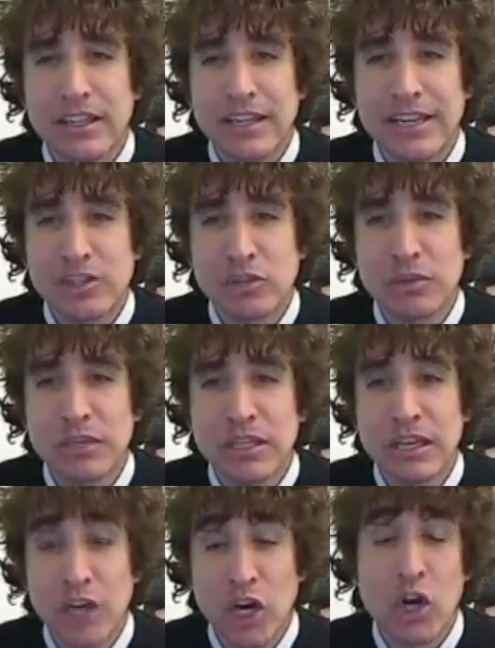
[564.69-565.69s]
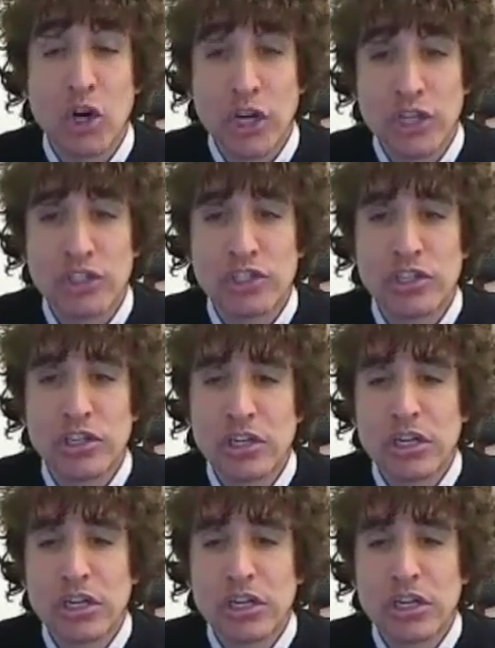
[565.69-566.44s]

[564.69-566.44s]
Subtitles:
and that should be encouraged